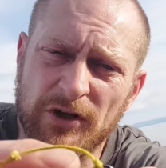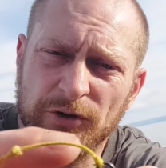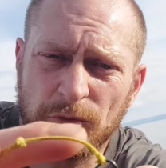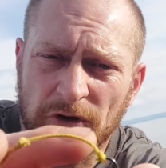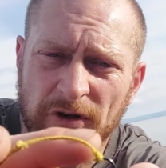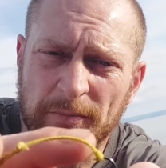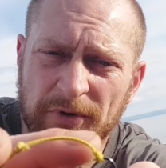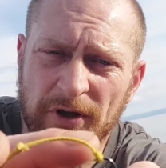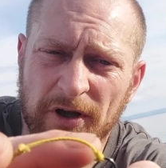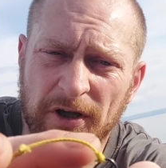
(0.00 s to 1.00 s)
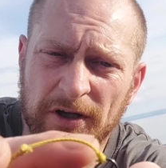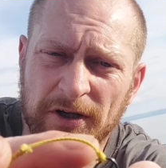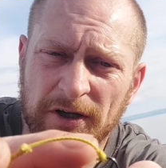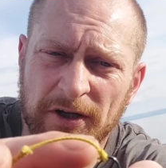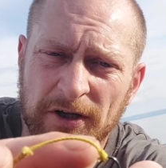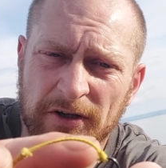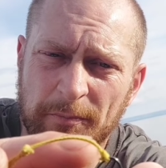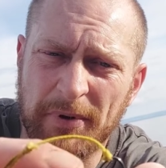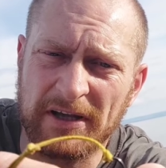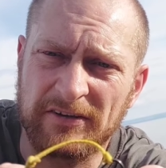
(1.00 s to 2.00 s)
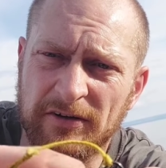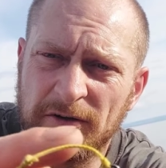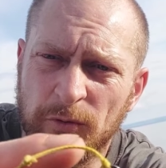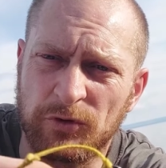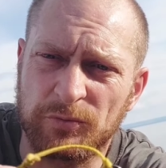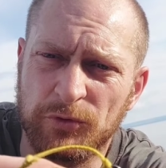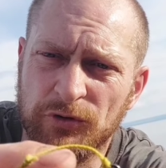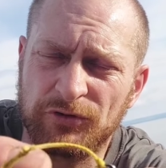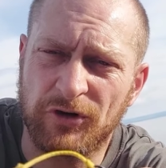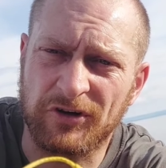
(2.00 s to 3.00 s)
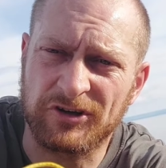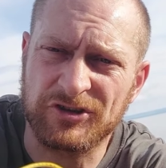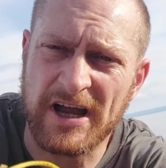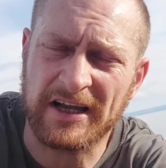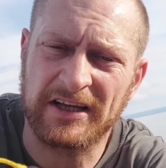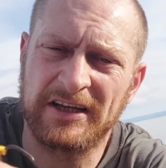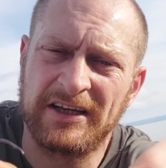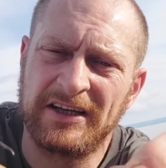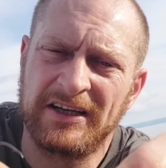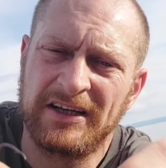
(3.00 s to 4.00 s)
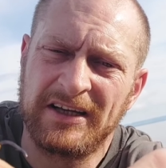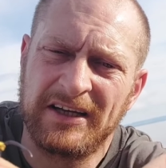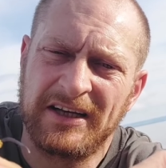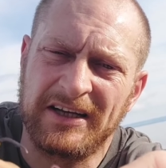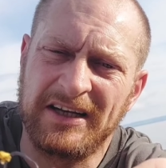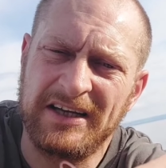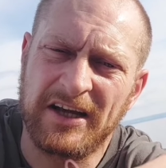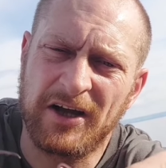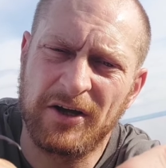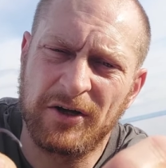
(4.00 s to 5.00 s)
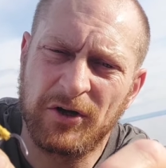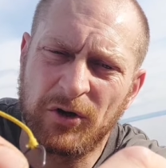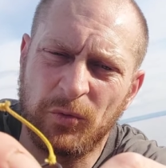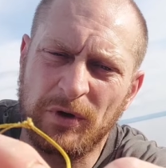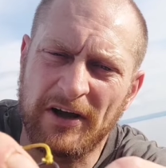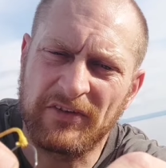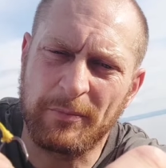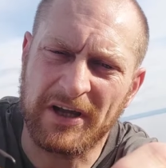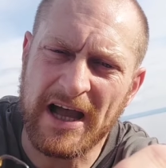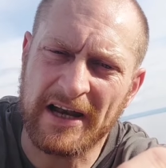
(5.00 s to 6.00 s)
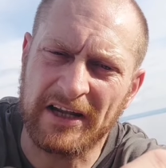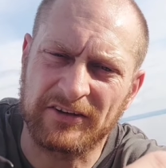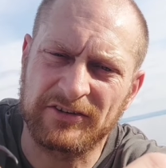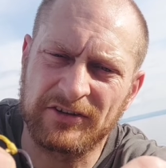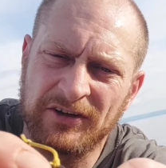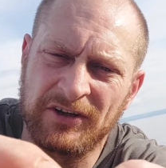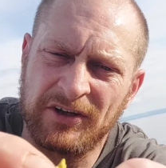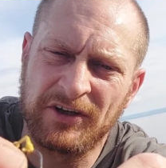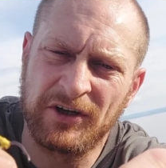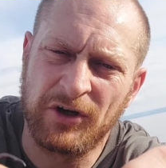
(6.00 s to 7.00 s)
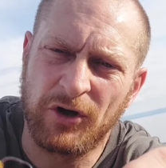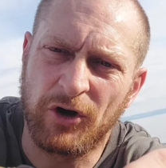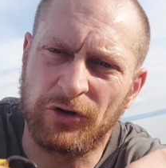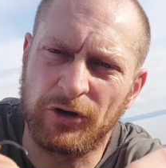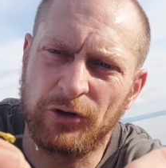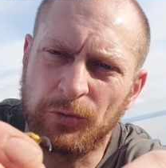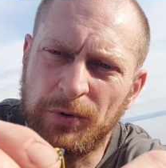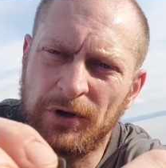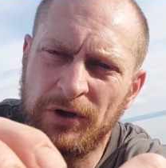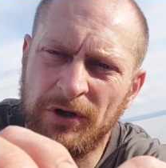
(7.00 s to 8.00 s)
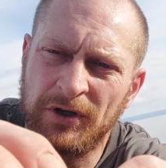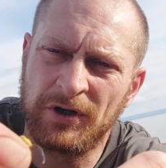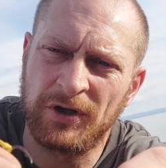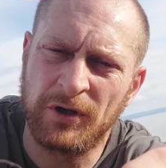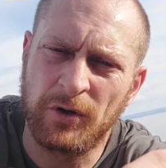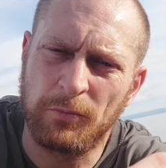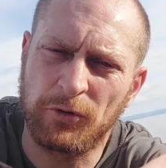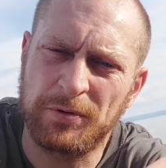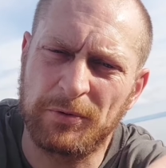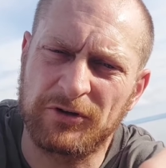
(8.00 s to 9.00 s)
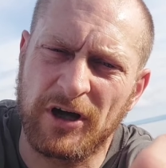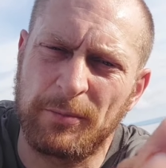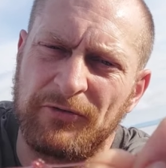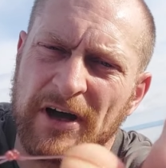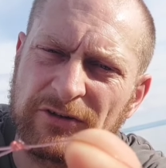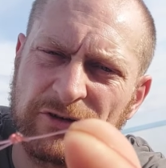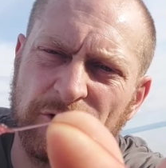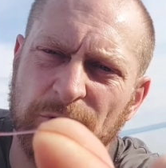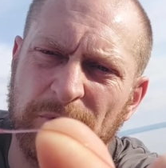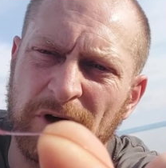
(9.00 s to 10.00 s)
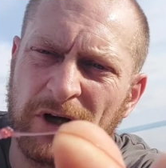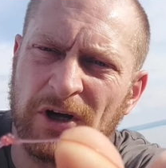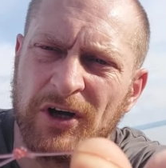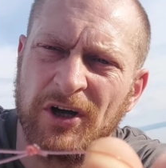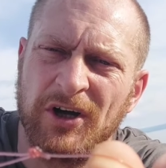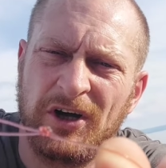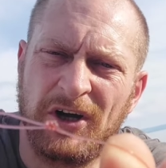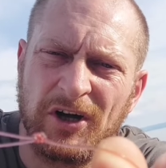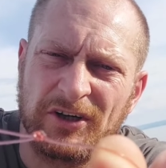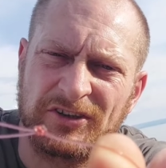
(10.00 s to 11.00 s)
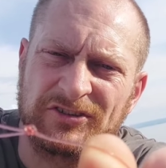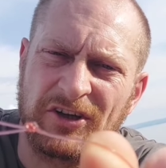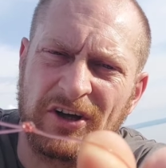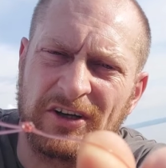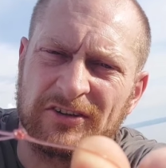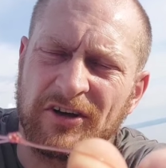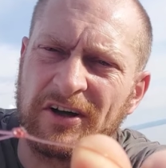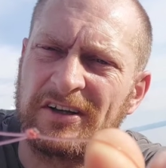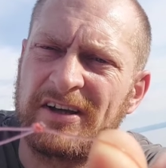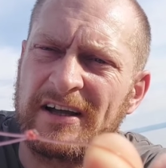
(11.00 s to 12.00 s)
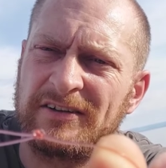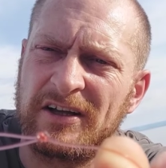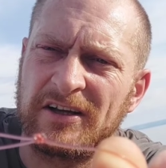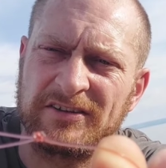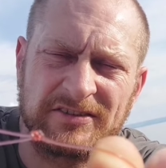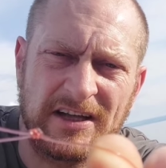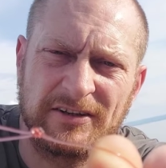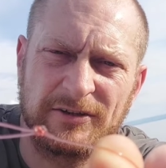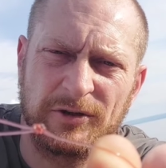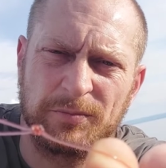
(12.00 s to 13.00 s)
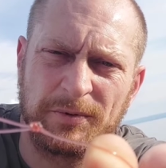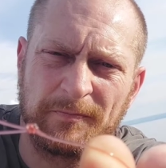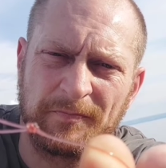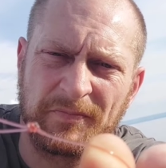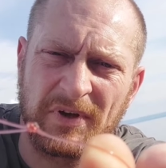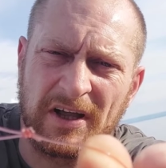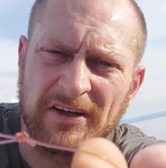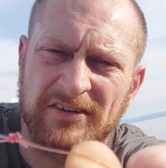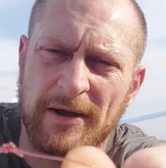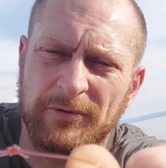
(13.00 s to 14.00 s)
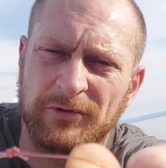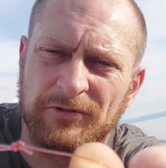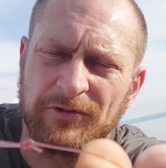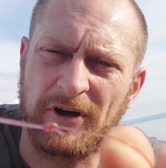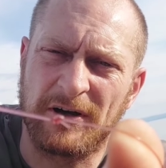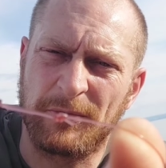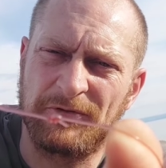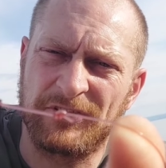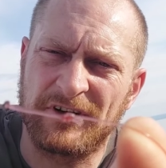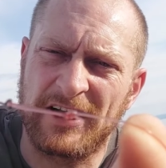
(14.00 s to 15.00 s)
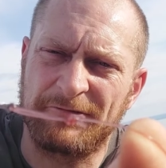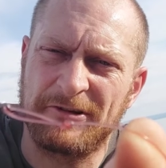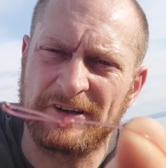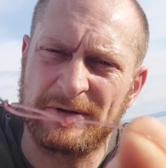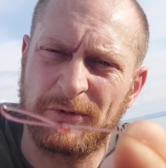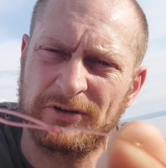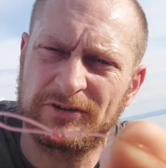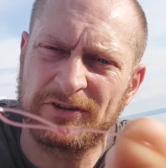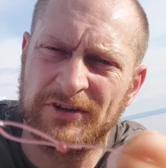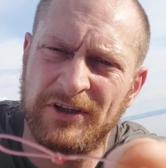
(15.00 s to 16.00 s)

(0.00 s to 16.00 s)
you've got the bait which moves along the shank. Here we have the mechanics on the loop. Most people tie a perfection loop. I just tie a standard loop, and it's absolutely fine. I've been fishing like that for 18 months